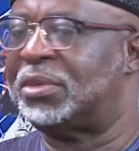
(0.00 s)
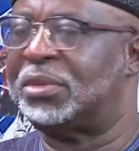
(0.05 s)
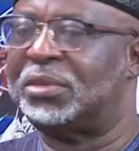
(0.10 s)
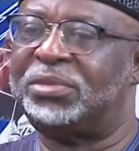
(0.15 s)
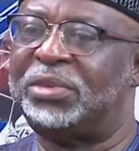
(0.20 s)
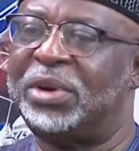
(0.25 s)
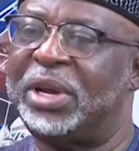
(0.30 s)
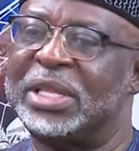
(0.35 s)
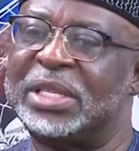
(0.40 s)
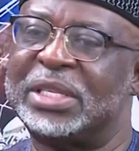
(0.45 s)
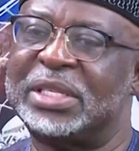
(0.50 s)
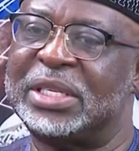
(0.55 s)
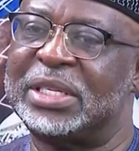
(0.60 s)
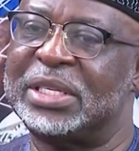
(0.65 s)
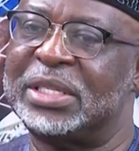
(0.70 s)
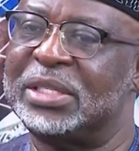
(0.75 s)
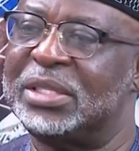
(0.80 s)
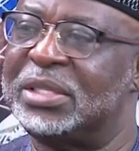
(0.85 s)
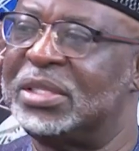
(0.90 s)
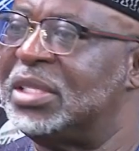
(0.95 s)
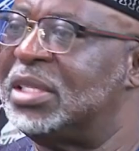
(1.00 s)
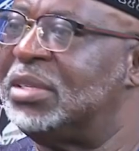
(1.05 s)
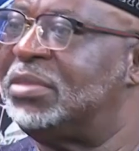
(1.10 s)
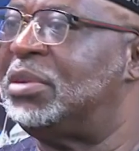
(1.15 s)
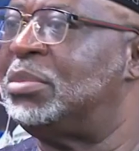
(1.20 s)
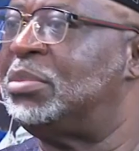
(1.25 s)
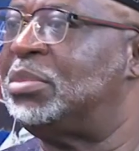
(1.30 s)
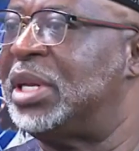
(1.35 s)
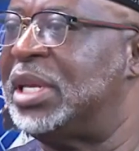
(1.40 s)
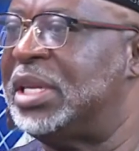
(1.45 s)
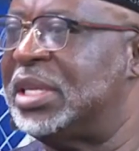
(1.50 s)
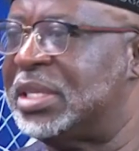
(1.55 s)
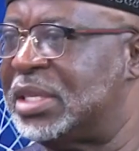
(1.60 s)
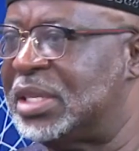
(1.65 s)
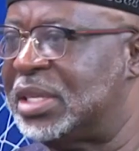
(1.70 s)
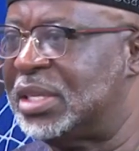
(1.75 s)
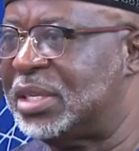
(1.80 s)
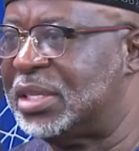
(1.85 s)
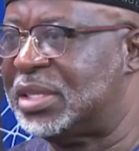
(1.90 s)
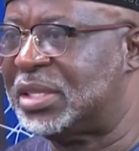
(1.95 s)
friends in different
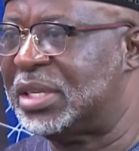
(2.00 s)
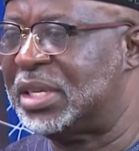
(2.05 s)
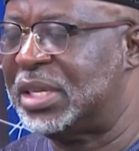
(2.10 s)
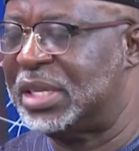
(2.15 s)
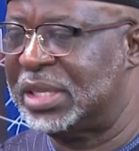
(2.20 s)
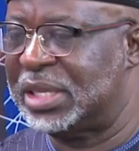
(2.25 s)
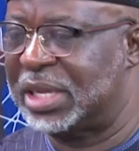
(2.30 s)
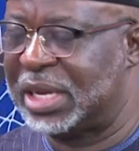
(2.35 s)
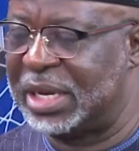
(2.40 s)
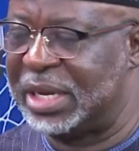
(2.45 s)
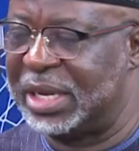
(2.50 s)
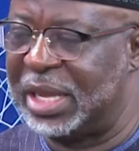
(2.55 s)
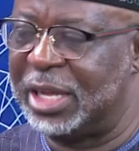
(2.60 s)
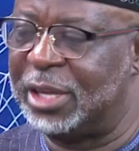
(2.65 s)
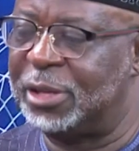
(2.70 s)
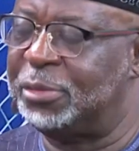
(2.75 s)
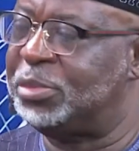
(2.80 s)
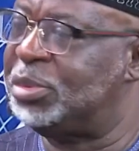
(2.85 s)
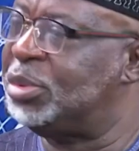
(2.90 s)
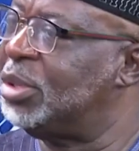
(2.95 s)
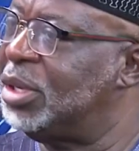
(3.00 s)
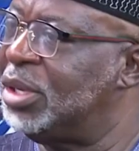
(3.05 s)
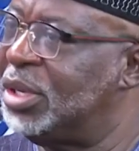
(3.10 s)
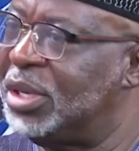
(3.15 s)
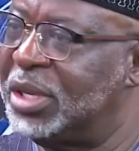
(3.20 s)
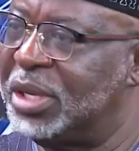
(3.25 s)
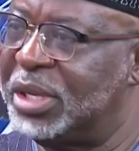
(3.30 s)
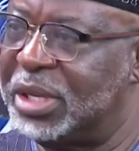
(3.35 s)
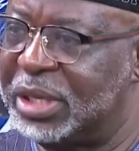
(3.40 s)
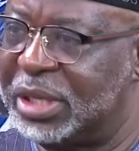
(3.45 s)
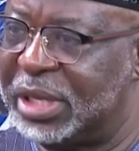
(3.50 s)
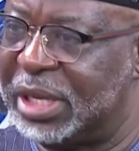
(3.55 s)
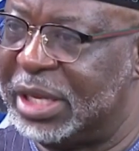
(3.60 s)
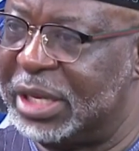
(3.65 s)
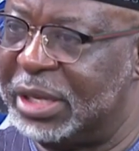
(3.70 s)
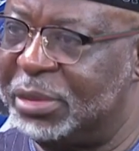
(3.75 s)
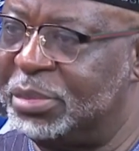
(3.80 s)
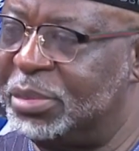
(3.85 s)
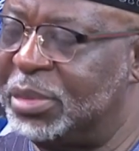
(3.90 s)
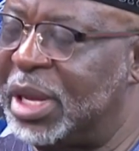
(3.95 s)
places that can help
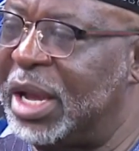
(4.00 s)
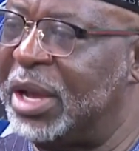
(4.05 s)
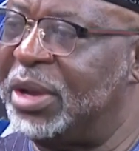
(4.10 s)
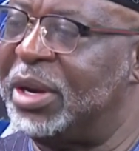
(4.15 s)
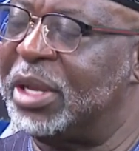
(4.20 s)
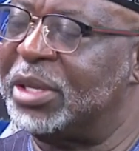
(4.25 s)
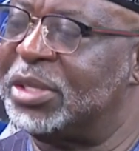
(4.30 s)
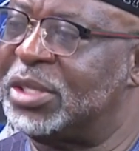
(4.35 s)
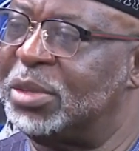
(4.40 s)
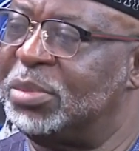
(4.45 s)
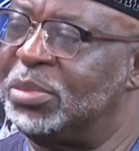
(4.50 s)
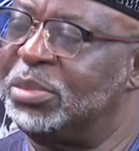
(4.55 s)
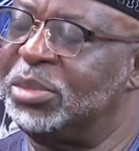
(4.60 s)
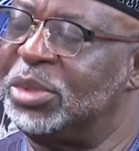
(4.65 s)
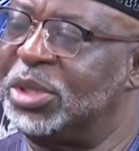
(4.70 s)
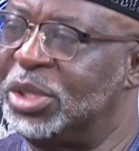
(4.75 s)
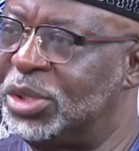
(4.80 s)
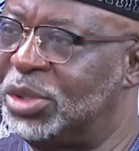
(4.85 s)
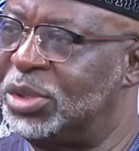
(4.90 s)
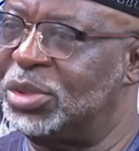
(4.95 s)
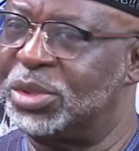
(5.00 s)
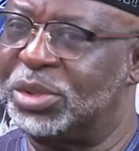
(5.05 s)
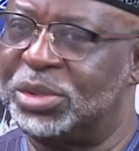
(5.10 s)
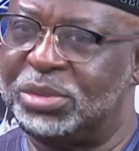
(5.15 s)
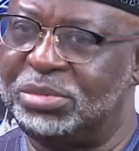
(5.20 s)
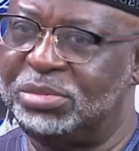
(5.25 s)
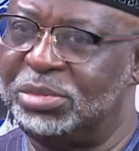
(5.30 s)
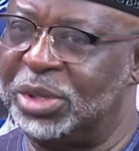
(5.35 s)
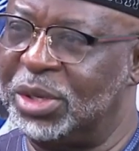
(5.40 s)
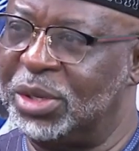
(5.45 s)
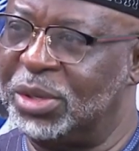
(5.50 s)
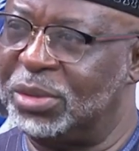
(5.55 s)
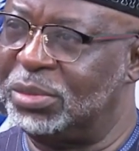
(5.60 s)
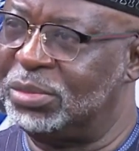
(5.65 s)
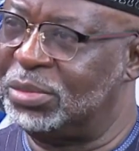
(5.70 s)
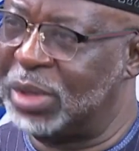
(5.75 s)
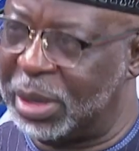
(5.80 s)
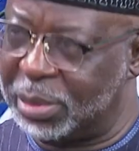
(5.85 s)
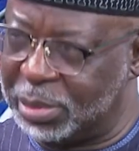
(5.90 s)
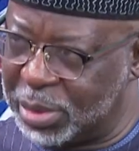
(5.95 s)
iron out some issues.
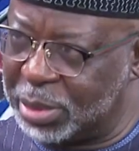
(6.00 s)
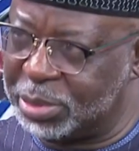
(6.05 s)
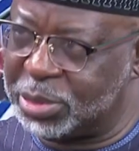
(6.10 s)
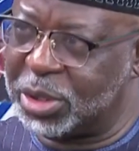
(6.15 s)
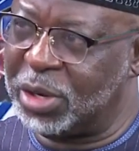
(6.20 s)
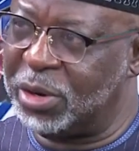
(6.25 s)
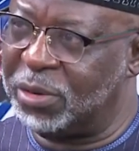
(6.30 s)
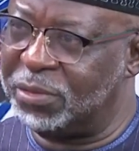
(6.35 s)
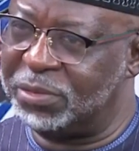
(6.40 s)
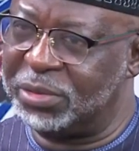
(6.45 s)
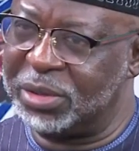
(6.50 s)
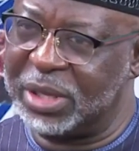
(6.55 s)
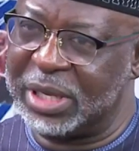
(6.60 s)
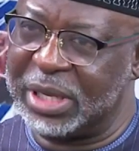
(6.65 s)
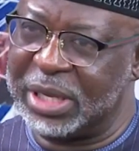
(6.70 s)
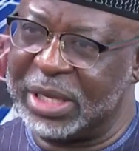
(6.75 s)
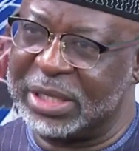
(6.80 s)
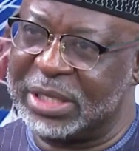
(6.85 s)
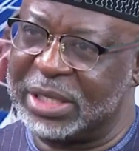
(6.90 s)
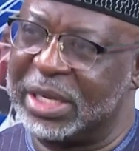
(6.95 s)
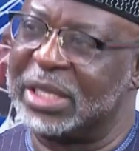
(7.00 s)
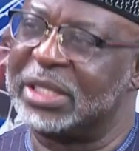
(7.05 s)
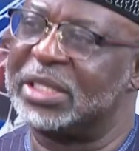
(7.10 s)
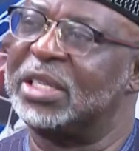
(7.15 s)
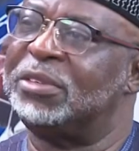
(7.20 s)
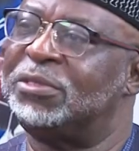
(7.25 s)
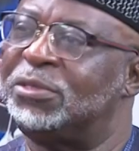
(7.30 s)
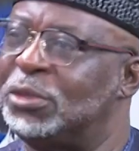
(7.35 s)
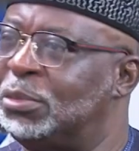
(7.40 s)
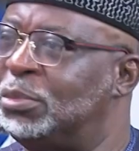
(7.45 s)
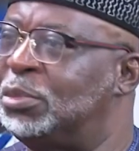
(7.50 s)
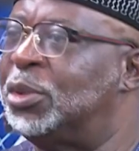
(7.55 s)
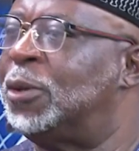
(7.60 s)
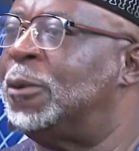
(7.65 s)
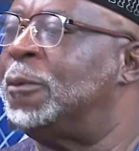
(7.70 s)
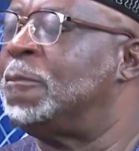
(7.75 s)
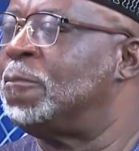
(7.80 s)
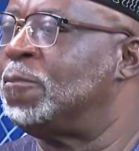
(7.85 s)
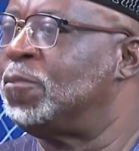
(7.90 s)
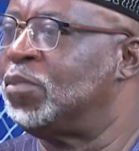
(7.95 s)
I'm talking of international
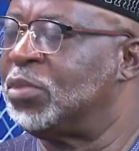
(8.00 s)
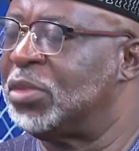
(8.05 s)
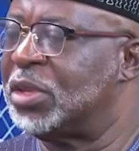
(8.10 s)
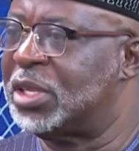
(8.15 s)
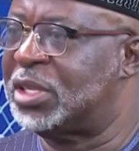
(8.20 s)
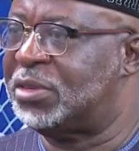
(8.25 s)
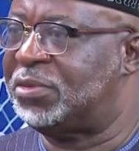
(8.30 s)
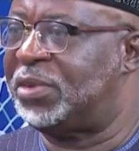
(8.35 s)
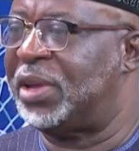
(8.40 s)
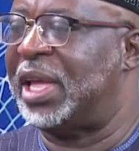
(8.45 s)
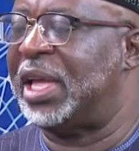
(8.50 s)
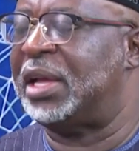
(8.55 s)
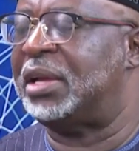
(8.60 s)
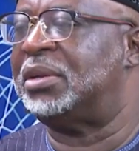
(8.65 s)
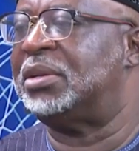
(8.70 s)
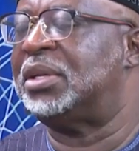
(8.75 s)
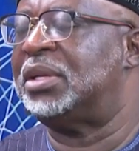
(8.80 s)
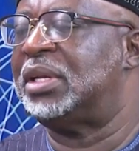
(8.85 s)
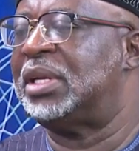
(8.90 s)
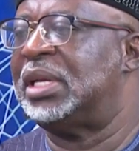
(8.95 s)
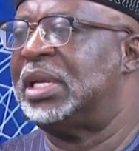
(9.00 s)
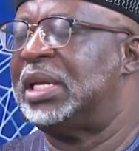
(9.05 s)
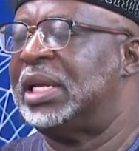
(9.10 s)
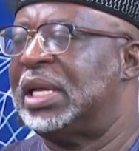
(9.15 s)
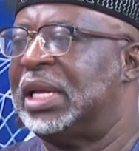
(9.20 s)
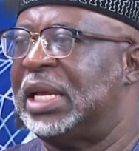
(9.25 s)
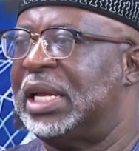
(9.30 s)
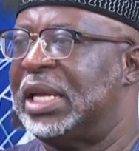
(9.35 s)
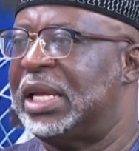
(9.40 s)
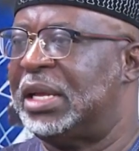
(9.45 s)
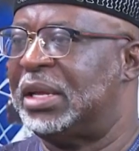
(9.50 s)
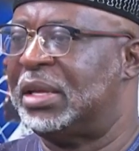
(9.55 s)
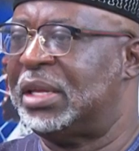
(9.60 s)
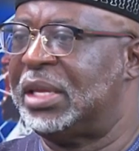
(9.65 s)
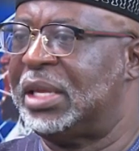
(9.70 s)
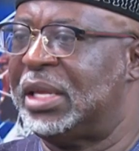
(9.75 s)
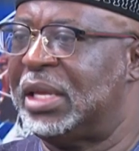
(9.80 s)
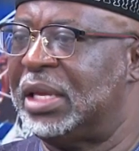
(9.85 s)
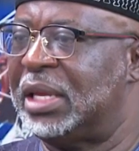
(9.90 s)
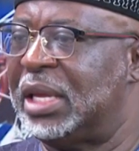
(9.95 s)
football sphere.
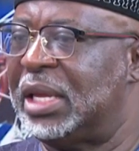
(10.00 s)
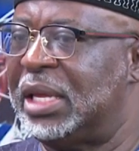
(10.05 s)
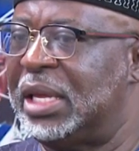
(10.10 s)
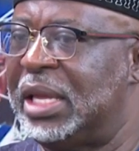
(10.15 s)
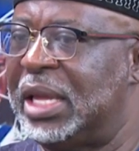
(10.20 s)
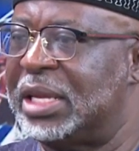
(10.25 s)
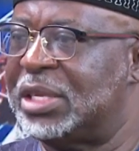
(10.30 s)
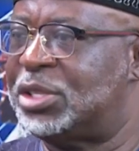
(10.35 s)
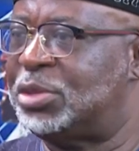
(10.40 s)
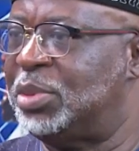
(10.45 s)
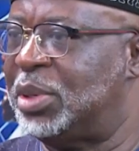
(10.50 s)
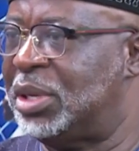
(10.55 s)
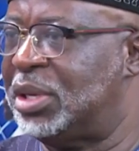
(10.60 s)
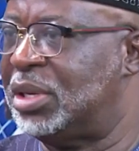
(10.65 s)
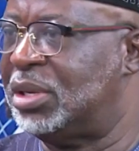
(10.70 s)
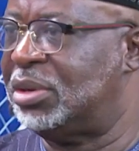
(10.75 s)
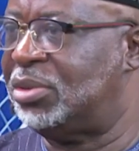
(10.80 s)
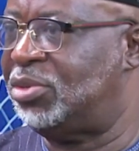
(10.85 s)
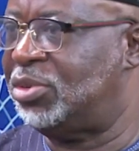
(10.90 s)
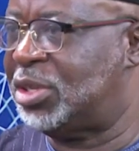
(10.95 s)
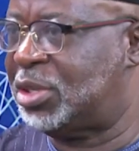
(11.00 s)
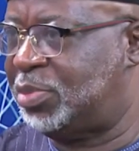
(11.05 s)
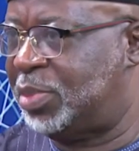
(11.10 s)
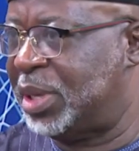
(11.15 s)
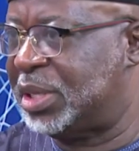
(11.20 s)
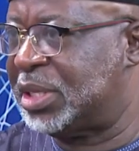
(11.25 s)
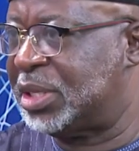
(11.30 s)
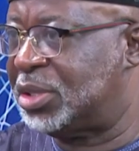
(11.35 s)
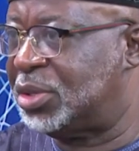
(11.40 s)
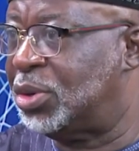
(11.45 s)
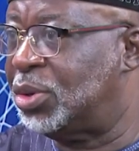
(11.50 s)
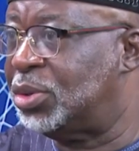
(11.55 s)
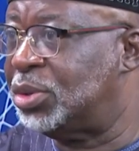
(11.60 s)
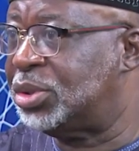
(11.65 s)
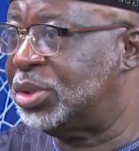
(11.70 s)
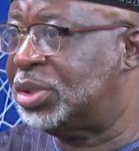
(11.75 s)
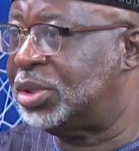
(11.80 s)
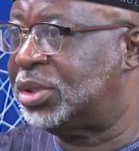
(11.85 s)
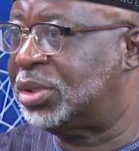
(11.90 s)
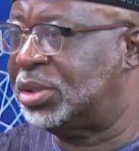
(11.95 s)
He has to be a respected
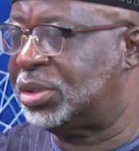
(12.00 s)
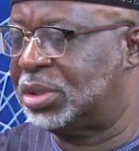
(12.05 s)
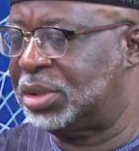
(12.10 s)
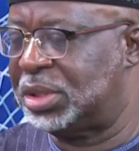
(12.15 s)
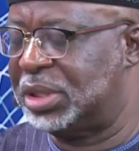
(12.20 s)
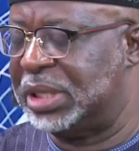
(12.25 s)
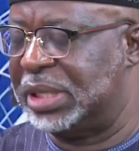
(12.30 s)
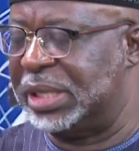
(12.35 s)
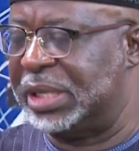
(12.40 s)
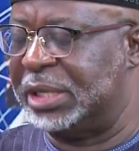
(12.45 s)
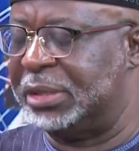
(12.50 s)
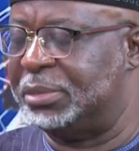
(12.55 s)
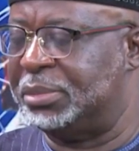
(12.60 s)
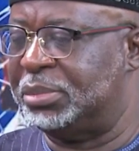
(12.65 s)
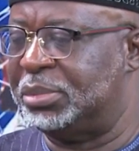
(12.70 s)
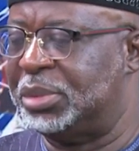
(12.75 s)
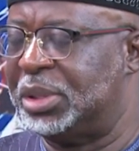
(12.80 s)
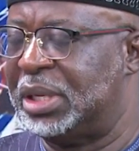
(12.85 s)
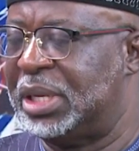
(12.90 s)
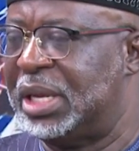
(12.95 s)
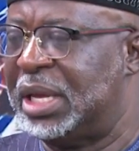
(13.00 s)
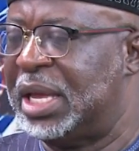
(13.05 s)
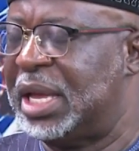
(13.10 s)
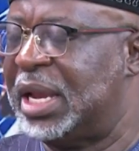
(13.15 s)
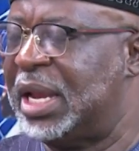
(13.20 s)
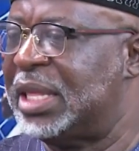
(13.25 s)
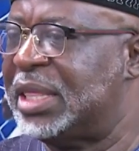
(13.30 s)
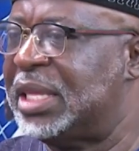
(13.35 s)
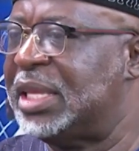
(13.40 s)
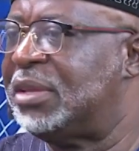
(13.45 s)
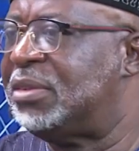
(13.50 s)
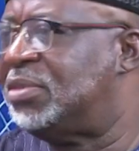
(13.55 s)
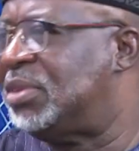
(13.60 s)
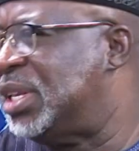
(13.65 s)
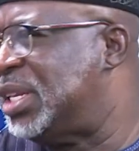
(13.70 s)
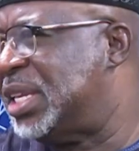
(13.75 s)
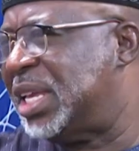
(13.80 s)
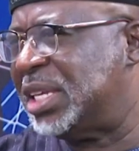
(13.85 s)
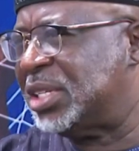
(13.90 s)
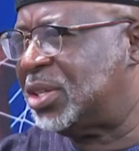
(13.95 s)
coach. And I think
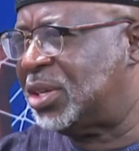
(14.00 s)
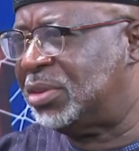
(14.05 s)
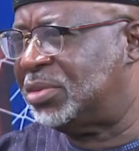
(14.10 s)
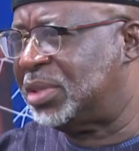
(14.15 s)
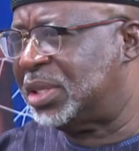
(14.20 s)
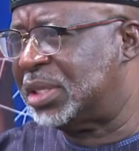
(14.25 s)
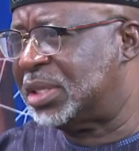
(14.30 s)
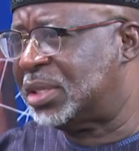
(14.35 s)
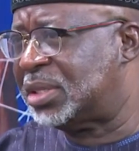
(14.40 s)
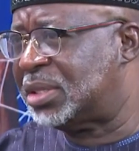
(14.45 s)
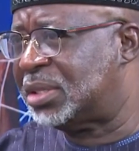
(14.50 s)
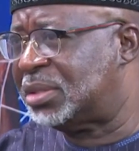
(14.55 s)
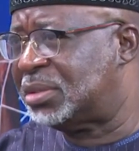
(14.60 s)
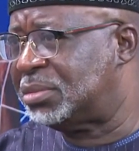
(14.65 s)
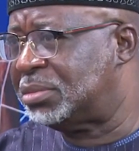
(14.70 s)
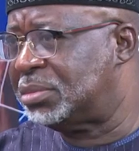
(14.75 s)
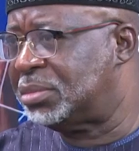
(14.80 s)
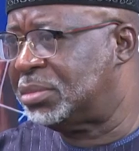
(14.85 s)
Finidi has all of this.